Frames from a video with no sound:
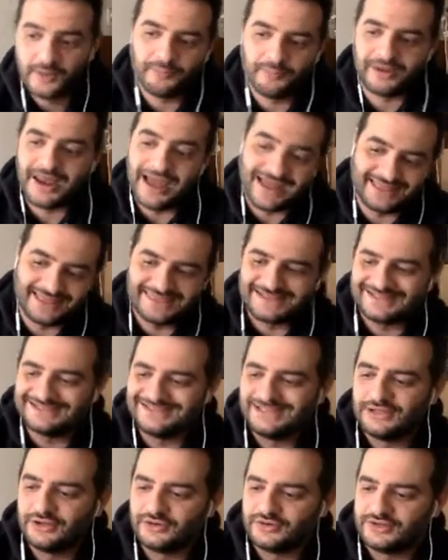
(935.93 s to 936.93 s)
But I think
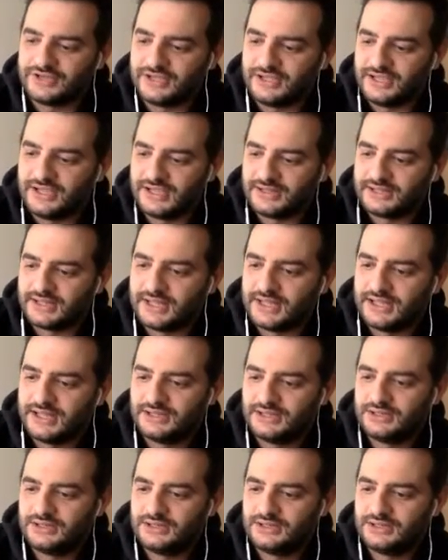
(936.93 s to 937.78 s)
Lillard can get that.